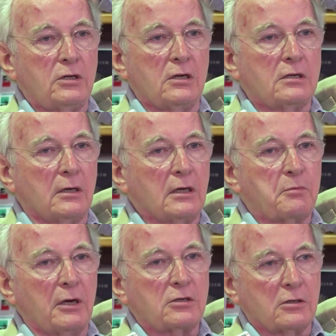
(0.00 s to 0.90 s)
which is an
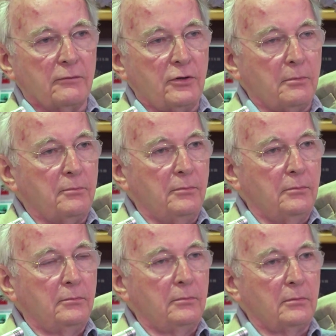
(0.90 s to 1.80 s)
expression of the
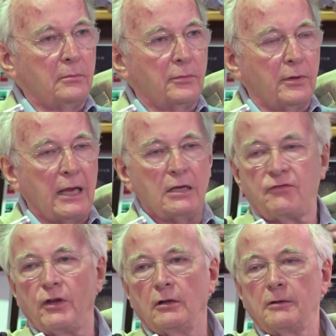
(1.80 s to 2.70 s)
Higgs
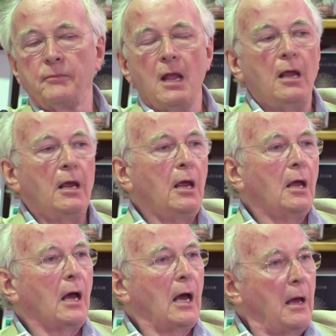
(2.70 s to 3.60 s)
field.
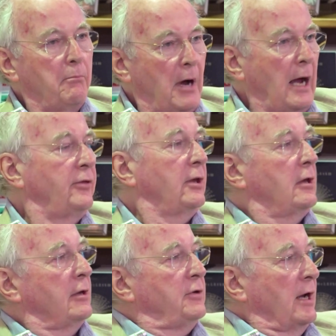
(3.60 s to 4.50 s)
I'm
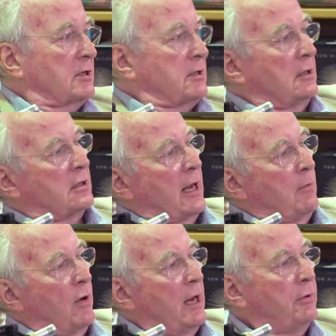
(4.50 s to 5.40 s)
thinking of dust in the
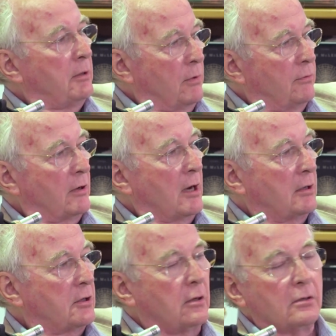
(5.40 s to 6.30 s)
same way, but with
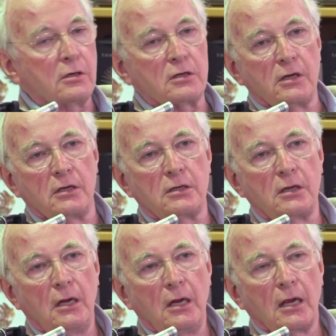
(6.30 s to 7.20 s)
regard to consciousness.
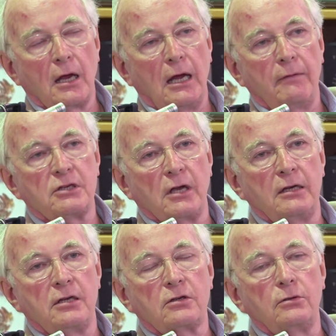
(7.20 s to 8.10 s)
I have a
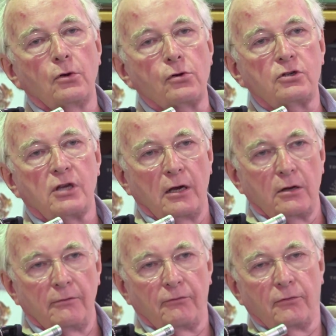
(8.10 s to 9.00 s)
scientist called
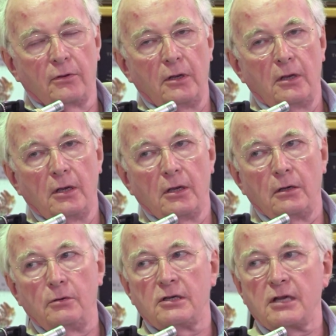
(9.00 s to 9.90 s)
Rusakov,
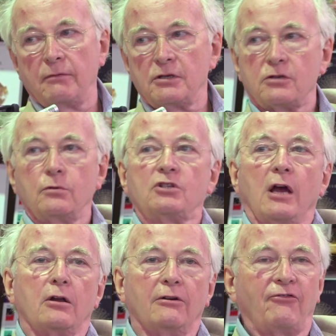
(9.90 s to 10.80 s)
who discovers this
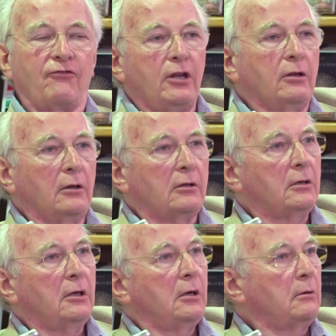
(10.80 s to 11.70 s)
Rusakov field,
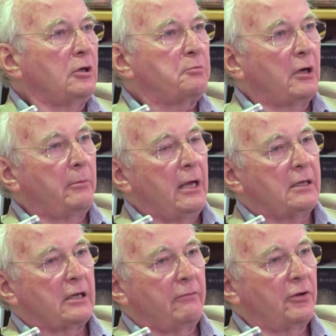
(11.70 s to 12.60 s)
which
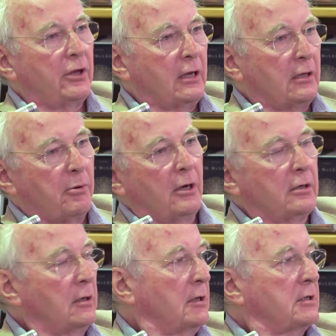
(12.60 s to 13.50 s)
permeates everything, and the
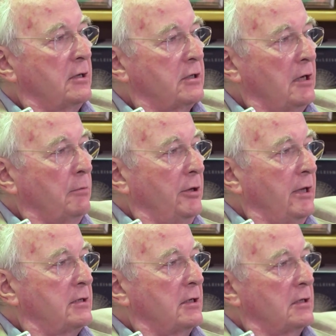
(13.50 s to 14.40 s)
particle associated with
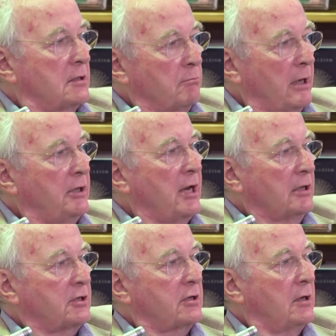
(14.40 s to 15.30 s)
this is my
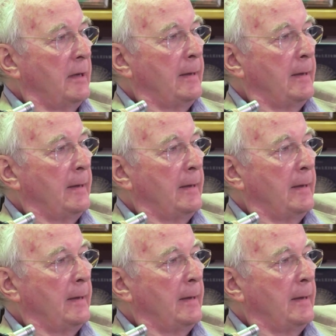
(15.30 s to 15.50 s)
dust.